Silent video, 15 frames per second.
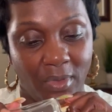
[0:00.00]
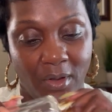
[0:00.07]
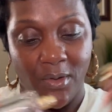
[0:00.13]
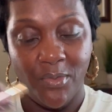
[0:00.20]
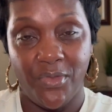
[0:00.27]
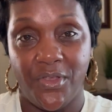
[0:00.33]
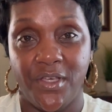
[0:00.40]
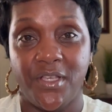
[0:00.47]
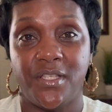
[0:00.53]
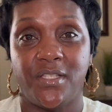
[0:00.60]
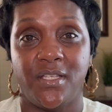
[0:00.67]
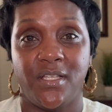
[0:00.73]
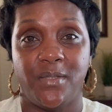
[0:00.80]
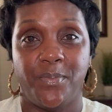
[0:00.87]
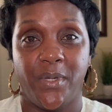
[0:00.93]
This
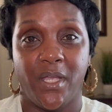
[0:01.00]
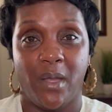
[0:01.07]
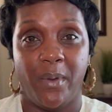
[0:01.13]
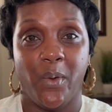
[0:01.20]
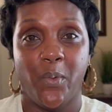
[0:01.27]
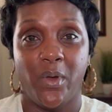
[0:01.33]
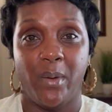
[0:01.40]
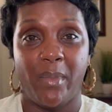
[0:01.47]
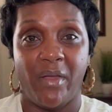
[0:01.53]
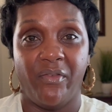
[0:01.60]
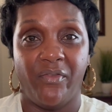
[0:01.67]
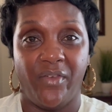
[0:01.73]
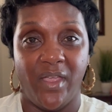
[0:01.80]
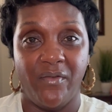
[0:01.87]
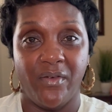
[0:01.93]
is becoming one of my
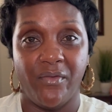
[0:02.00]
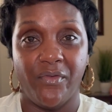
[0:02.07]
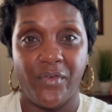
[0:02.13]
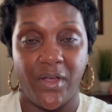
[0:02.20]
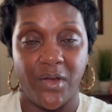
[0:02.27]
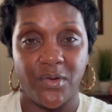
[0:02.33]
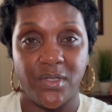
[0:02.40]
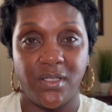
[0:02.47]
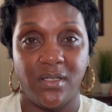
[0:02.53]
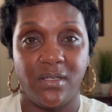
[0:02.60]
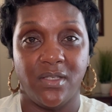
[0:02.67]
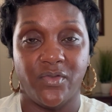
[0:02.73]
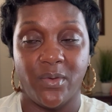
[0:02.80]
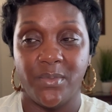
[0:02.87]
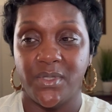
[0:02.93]
favorite
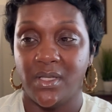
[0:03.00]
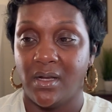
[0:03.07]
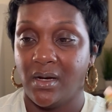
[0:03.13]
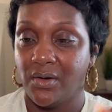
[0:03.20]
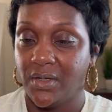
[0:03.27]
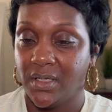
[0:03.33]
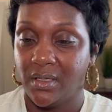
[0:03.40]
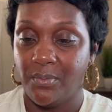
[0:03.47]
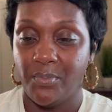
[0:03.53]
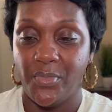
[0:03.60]
fragrances from Zara.